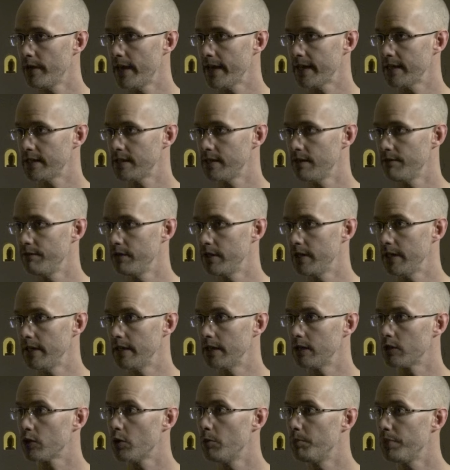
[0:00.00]
negativity
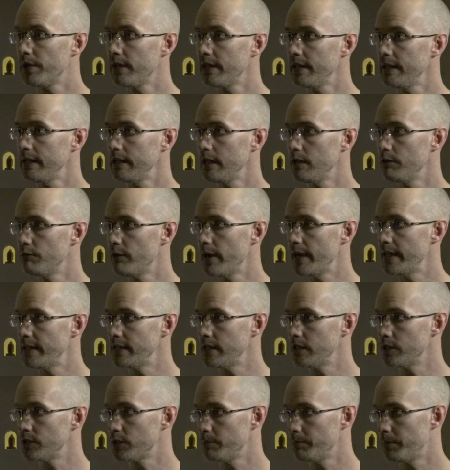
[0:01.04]
and completely
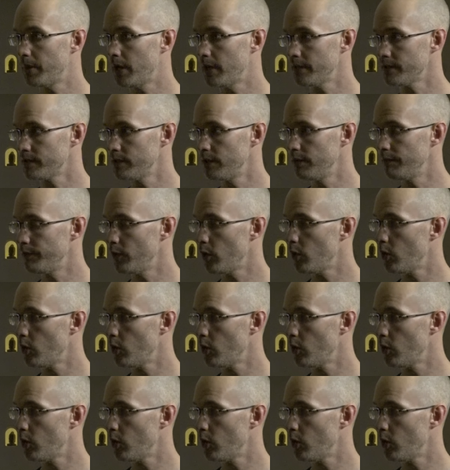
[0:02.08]
radiant and positive.